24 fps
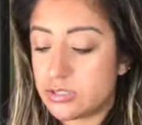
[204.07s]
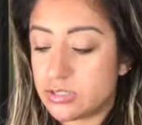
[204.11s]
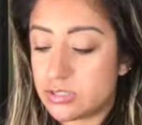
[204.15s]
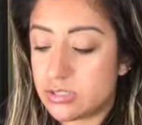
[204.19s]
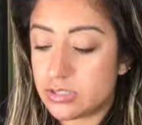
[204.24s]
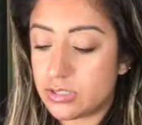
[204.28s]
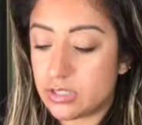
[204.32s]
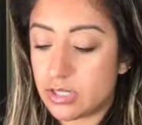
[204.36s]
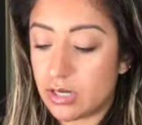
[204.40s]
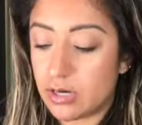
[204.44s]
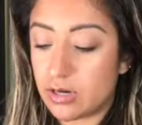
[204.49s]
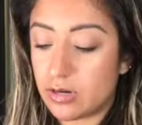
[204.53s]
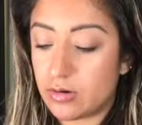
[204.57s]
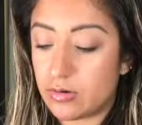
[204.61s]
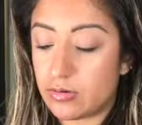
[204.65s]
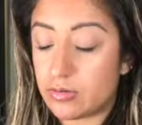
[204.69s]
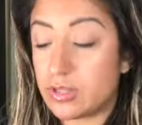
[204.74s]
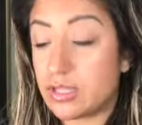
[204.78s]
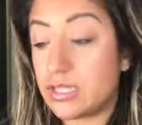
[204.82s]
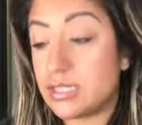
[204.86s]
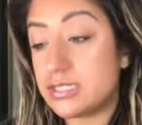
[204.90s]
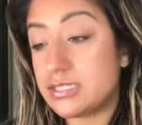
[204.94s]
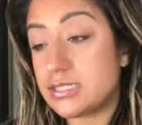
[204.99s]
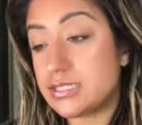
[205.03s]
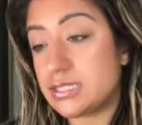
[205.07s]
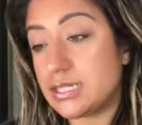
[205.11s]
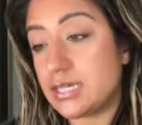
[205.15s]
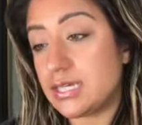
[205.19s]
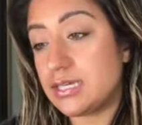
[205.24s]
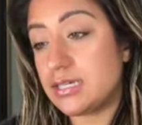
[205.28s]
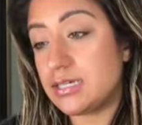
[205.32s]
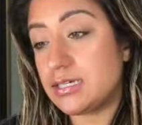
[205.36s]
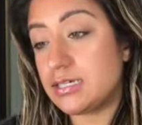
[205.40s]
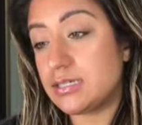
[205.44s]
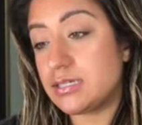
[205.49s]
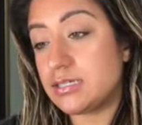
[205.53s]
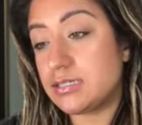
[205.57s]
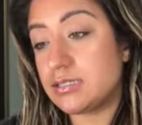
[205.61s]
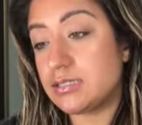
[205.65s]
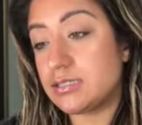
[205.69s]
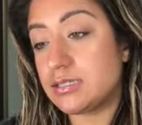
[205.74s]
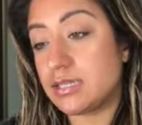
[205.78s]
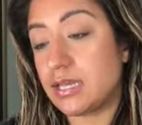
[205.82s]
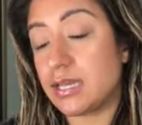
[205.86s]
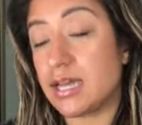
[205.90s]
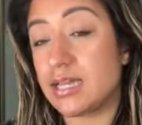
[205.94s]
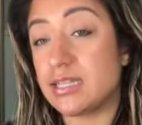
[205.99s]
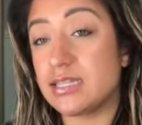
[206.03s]
So this is,
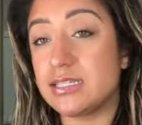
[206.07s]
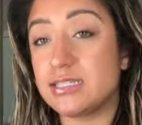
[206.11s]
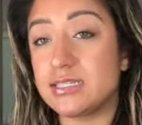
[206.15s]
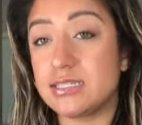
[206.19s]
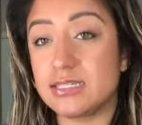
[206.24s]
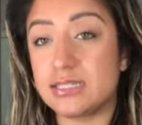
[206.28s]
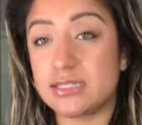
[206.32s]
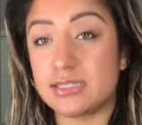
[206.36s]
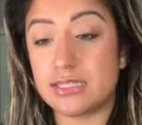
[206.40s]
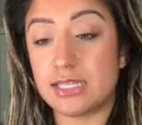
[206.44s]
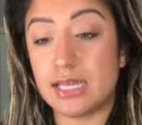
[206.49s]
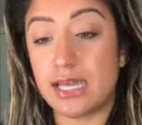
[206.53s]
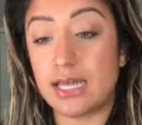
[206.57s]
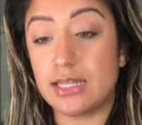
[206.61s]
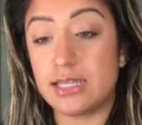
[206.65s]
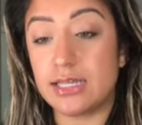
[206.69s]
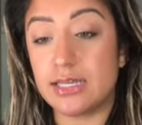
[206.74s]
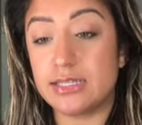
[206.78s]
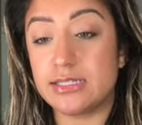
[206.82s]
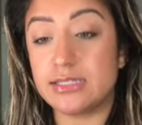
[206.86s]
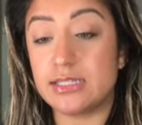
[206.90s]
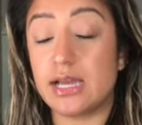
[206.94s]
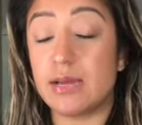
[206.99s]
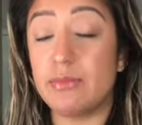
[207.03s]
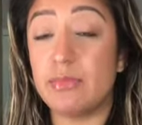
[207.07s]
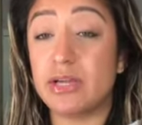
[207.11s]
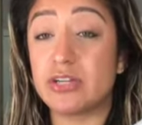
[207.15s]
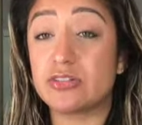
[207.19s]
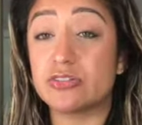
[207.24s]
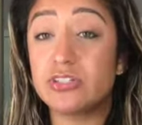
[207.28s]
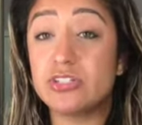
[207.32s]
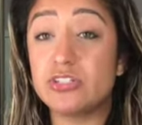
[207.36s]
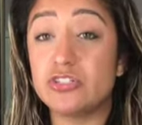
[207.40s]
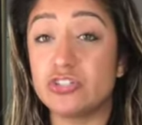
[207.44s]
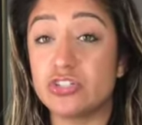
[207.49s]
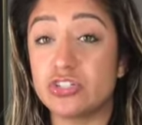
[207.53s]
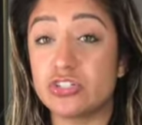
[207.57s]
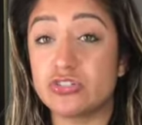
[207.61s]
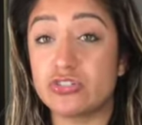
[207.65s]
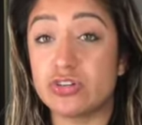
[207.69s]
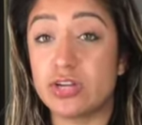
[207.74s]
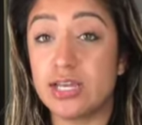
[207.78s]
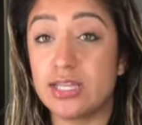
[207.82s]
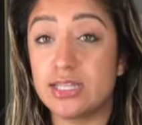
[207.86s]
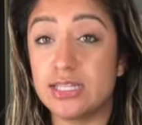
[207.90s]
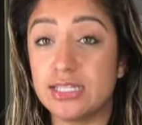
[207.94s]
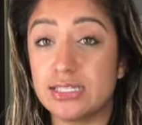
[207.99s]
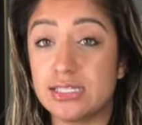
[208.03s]
I got this at Sally's. I'm actually just
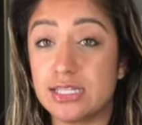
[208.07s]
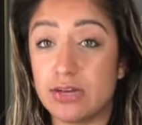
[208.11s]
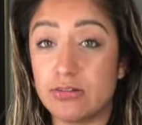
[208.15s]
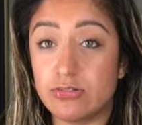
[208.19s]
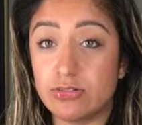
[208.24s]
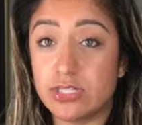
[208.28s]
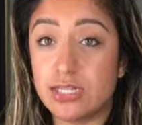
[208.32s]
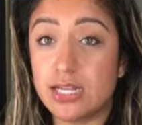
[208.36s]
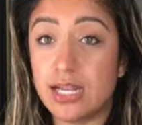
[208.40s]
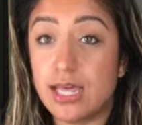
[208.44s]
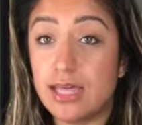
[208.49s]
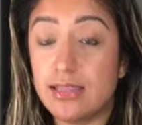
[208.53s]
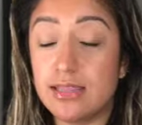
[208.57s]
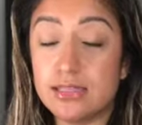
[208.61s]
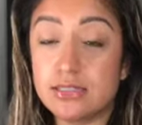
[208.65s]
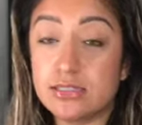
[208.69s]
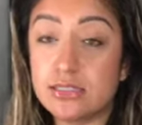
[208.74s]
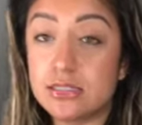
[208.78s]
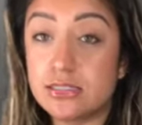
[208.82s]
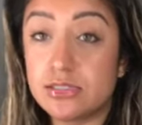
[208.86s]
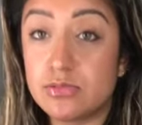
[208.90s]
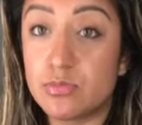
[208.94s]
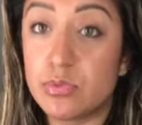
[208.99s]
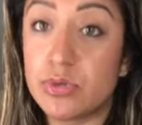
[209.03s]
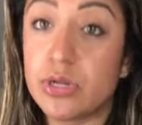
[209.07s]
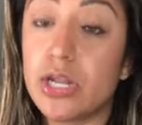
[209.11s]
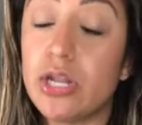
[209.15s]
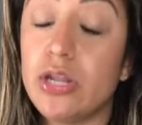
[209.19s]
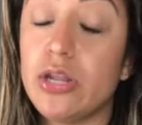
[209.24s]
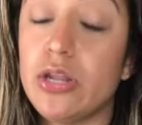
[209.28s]
trying this out today. This is pretty